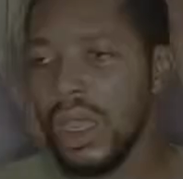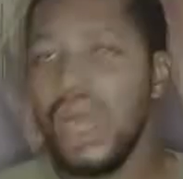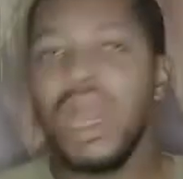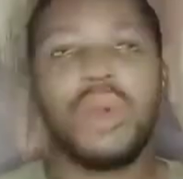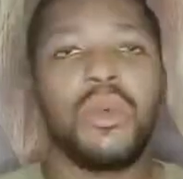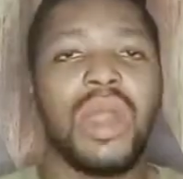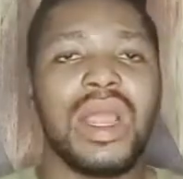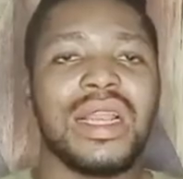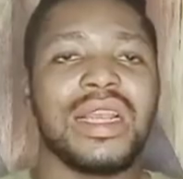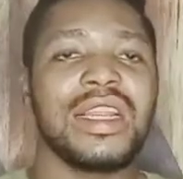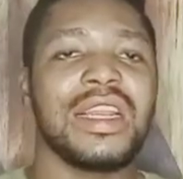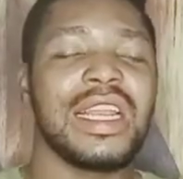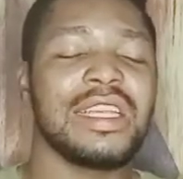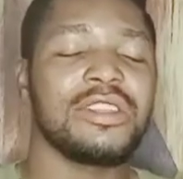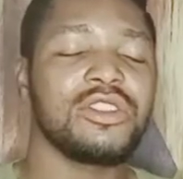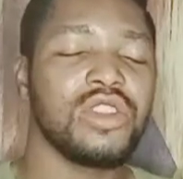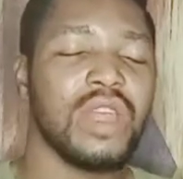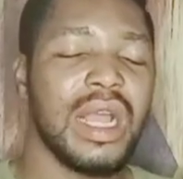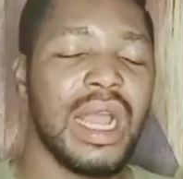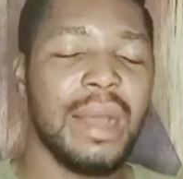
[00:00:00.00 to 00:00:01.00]
Alright, quickly,
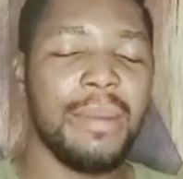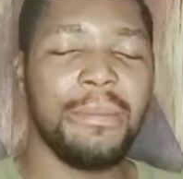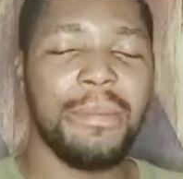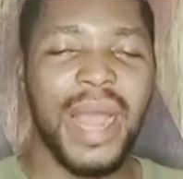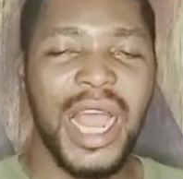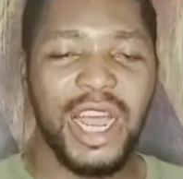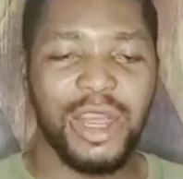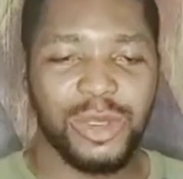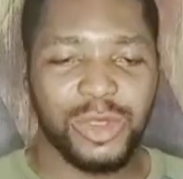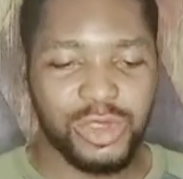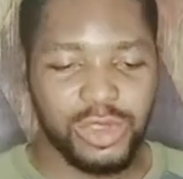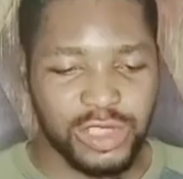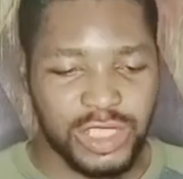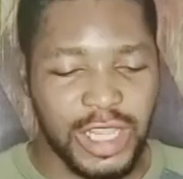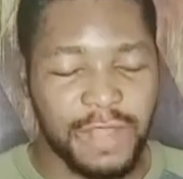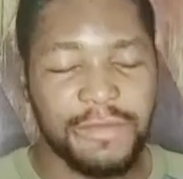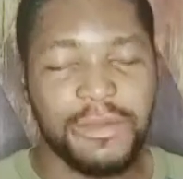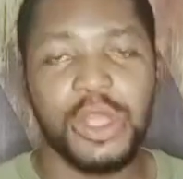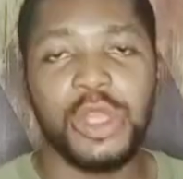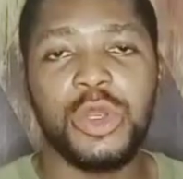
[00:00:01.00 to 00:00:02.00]
let's talk about
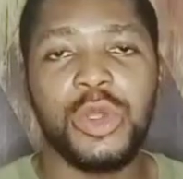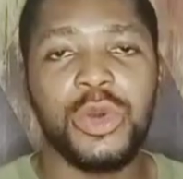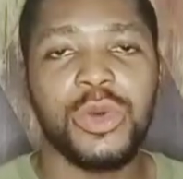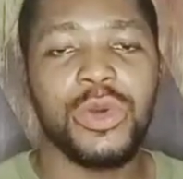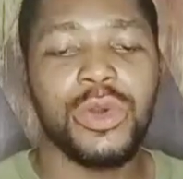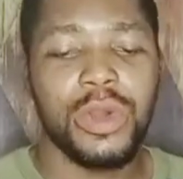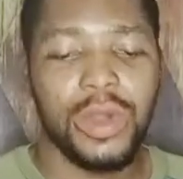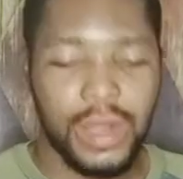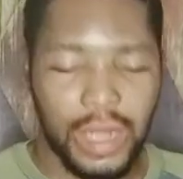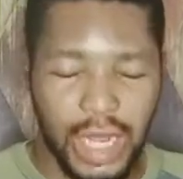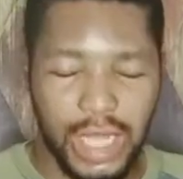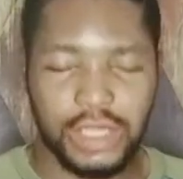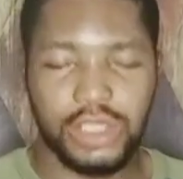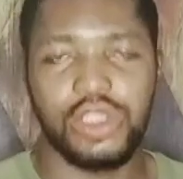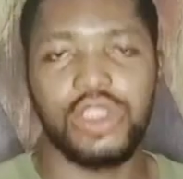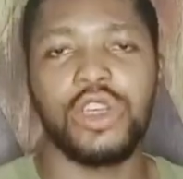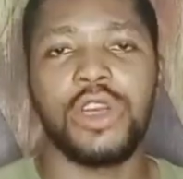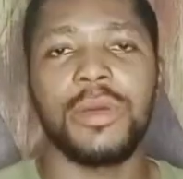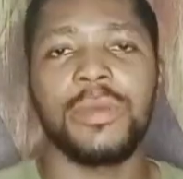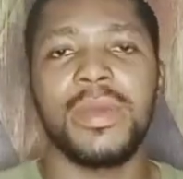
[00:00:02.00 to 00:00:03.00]
Davido and
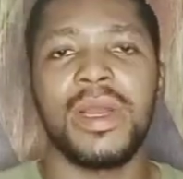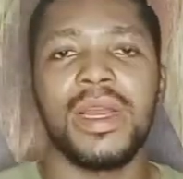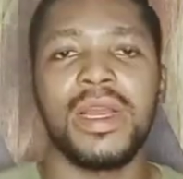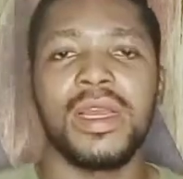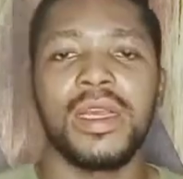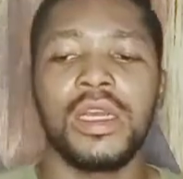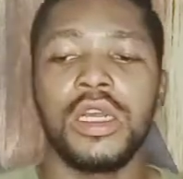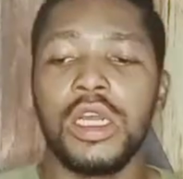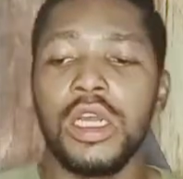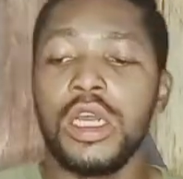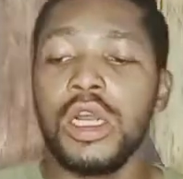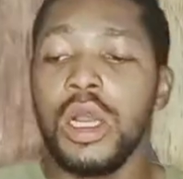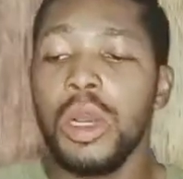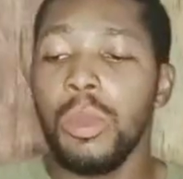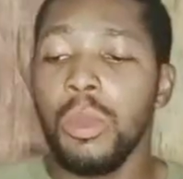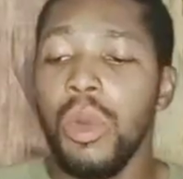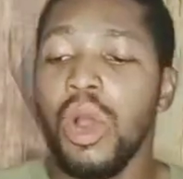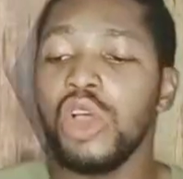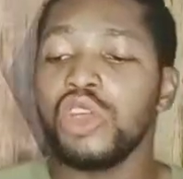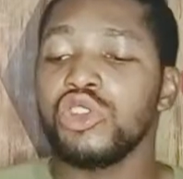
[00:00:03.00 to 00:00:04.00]
Choma.
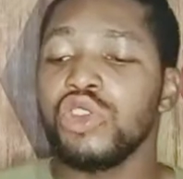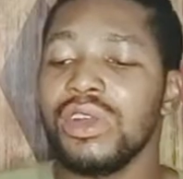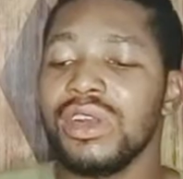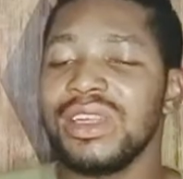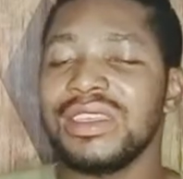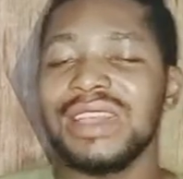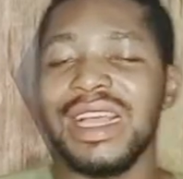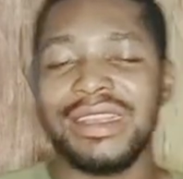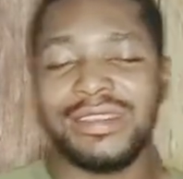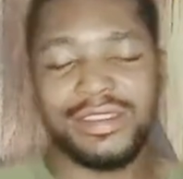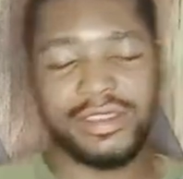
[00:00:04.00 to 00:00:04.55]
More stories are